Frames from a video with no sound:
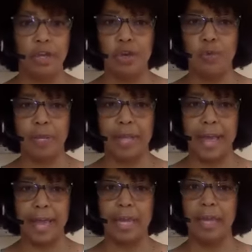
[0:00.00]
you
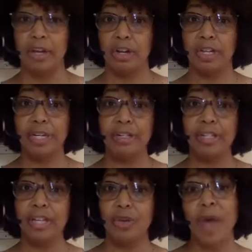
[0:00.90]
play.
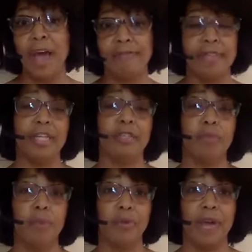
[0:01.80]
Clearly, you have things
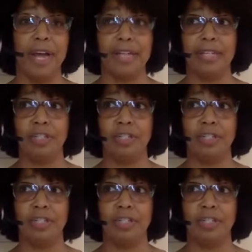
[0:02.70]
memorized